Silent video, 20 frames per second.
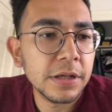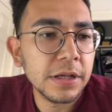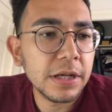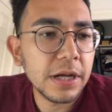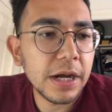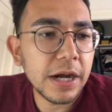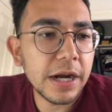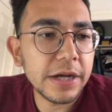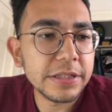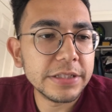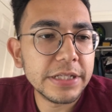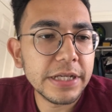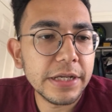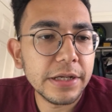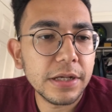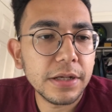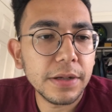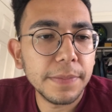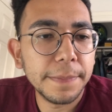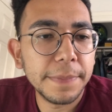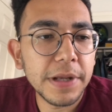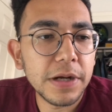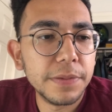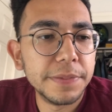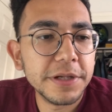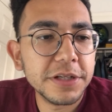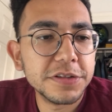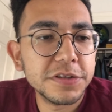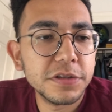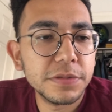How to take a better
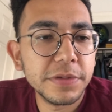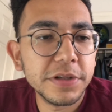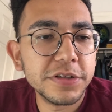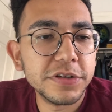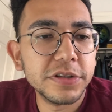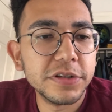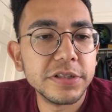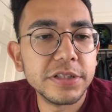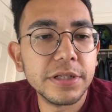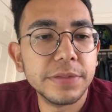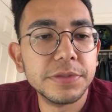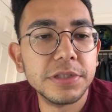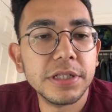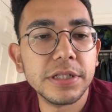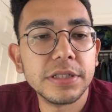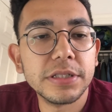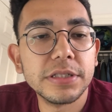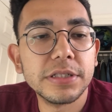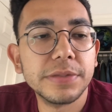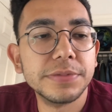picture: make sure your subjects